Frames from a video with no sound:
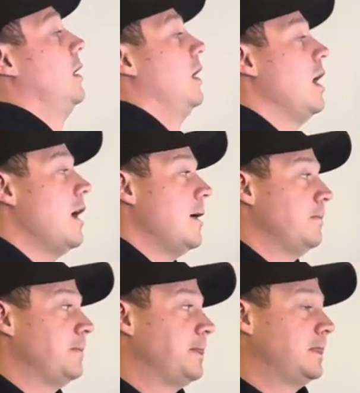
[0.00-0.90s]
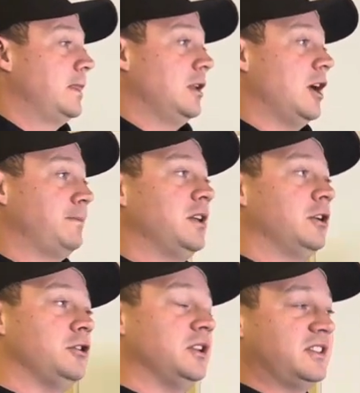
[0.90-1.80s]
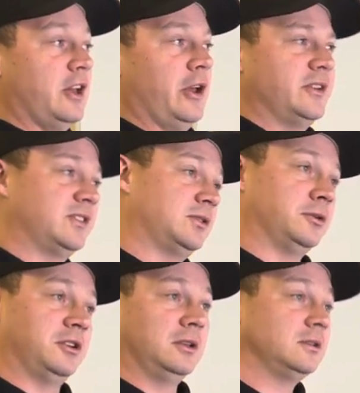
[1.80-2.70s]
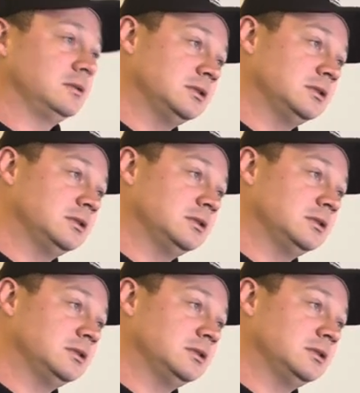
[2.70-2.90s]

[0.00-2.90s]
Up here, you can tell I was sort of